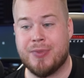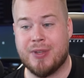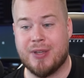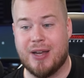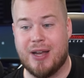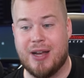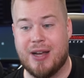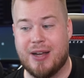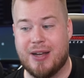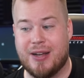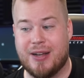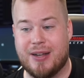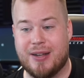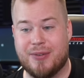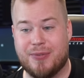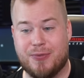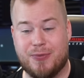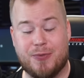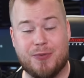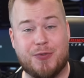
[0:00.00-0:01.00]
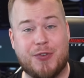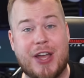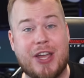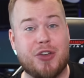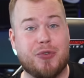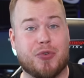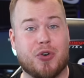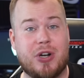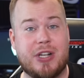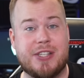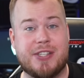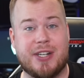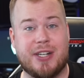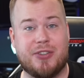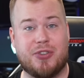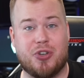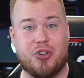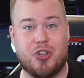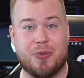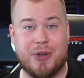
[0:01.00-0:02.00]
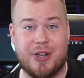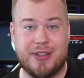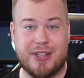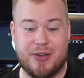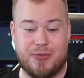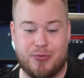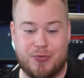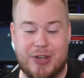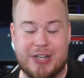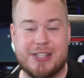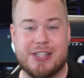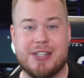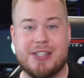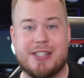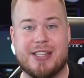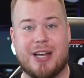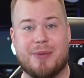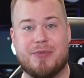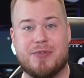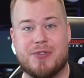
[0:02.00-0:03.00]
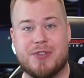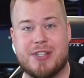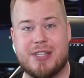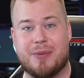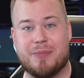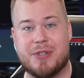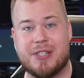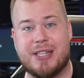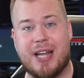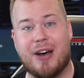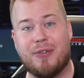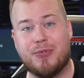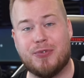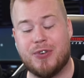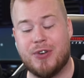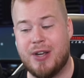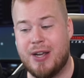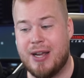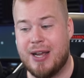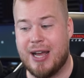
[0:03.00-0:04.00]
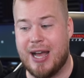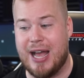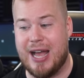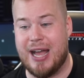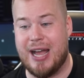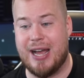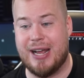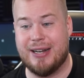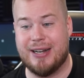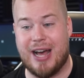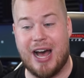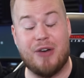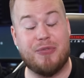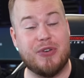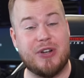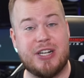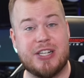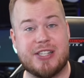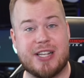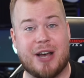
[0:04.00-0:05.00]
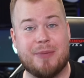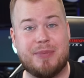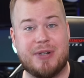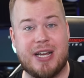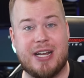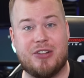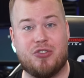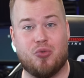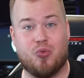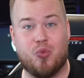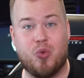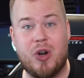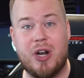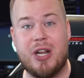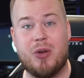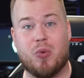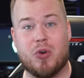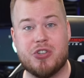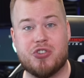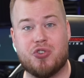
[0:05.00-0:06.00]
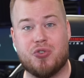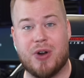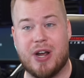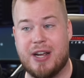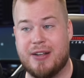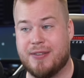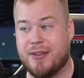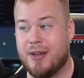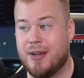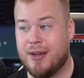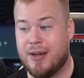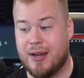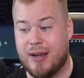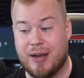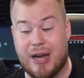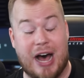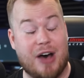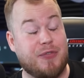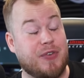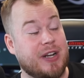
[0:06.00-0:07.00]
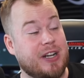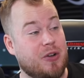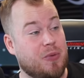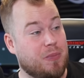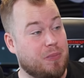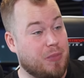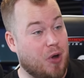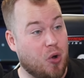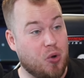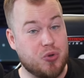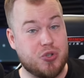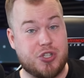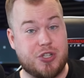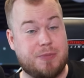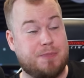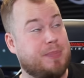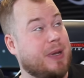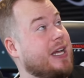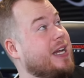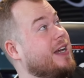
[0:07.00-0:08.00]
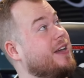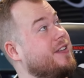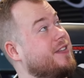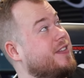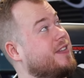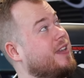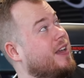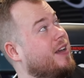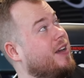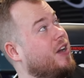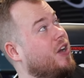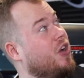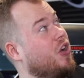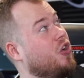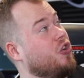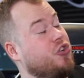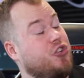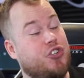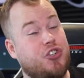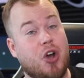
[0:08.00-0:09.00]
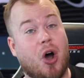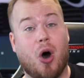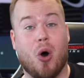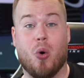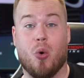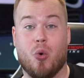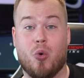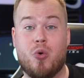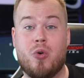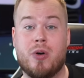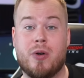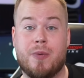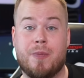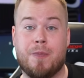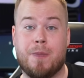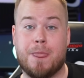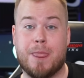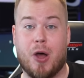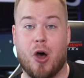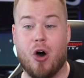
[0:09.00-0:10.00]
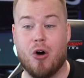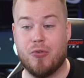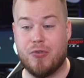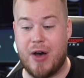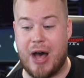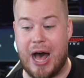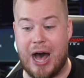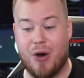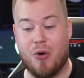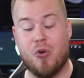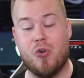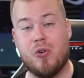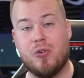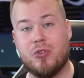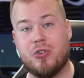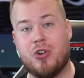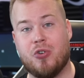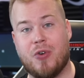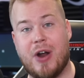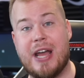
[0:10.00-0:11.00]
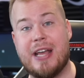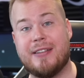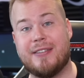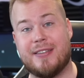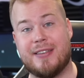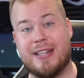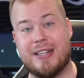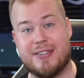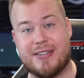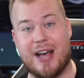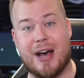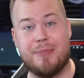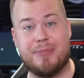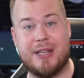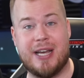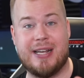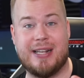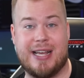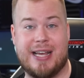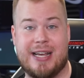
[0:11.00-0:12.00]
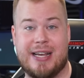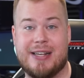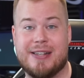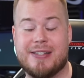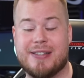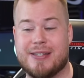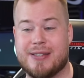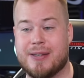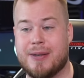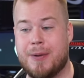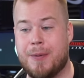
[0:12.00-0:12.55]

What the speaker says: Thank you for listening to the community, fixing some stuff. And I think this update really was great. I think the biggest show of how great this update is